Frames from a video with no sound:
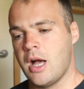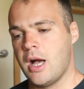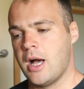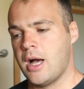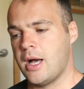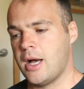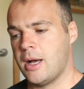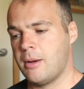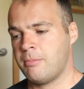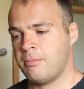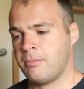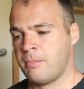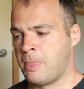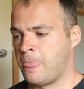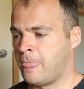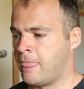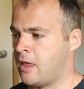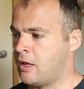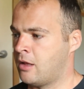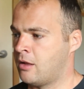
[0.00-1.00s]

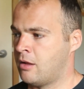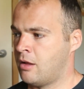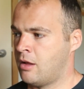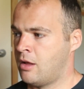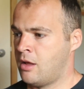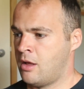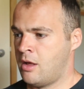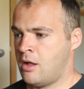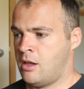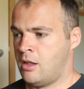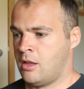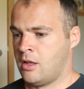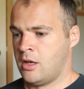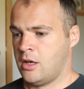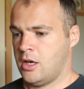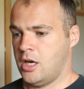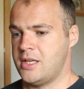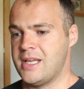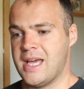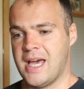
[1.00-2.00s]

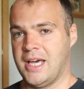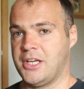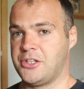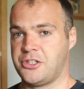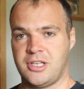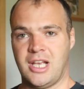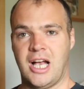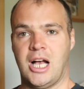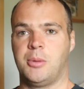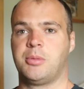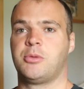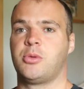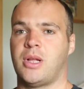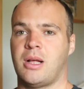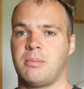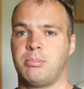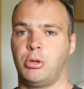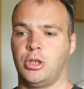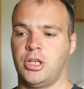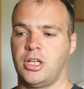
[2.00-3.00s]
And yeah, it just helps
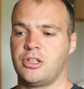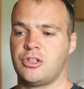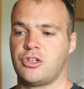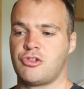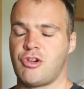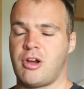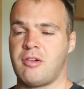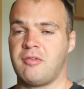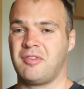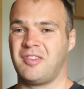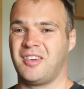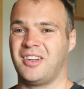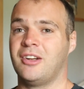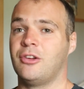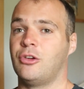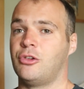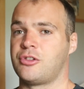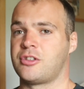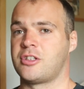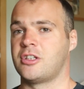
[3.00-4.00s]
with that pulling strength.
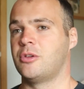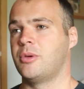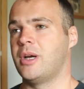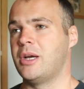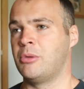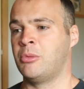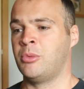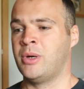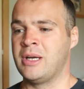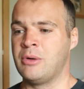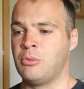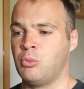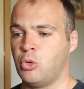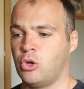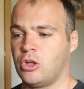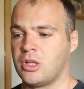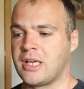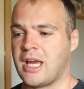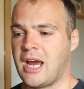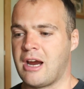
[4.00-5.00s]
And also it
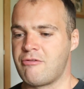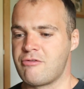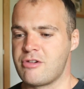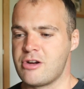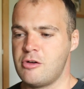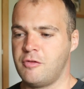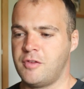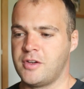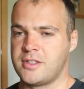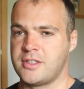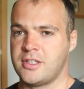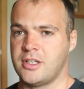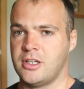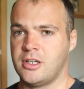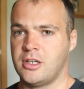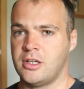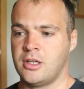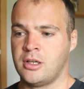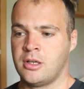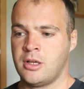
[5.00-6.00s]
will carry over
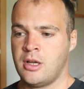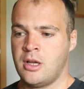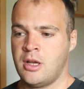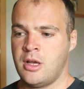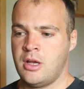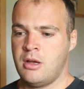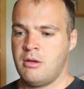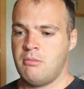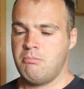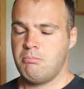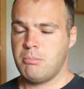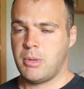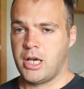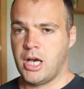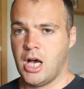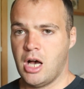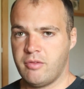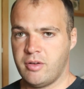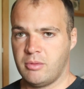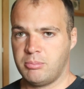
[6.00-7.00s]
to
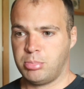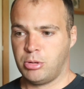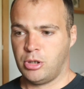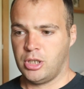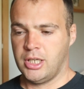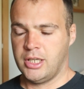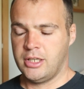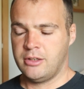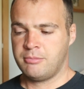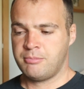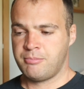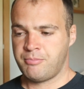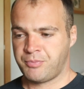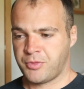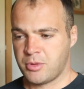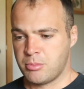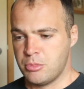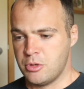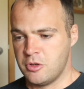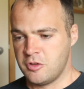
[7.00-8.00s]
my other pulling
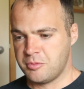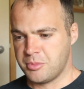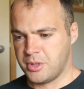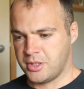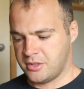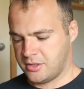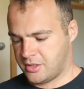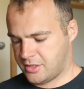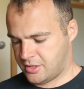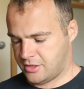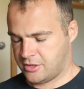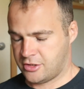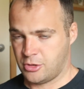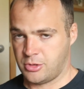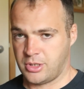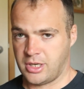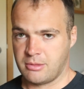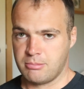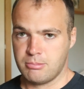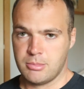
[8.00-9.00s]
movements.
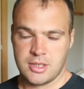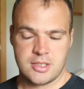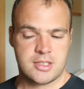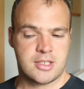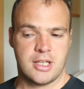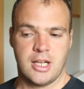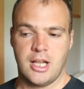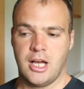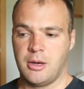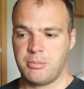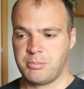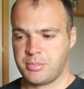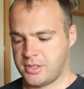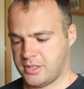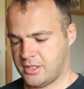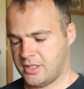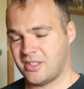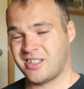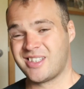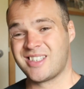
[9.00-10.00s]
So like
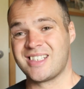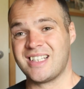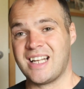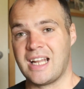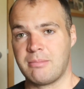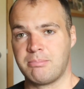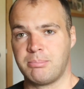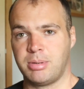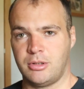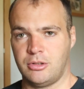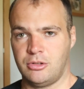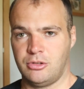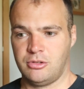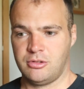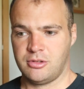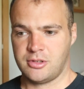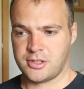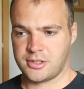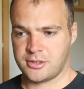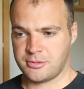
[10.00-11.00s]
muscle-ups, sled
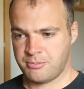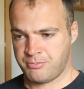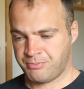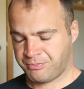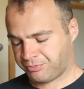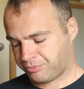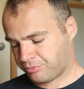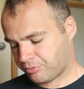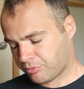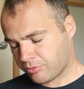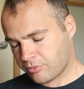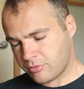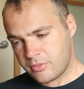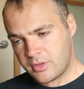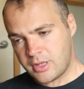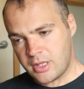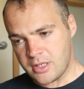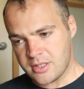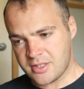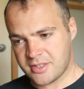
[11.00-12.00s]
pulls,
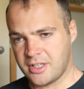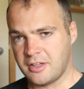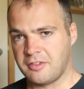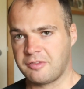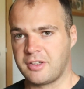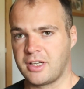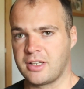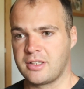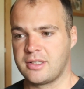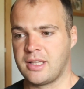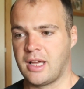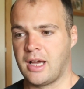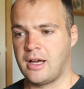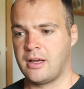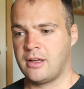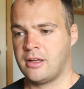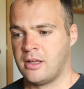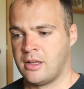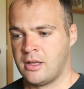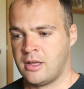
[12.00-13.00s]
stuff like
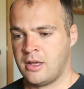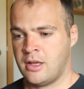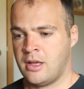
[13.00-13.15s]
that.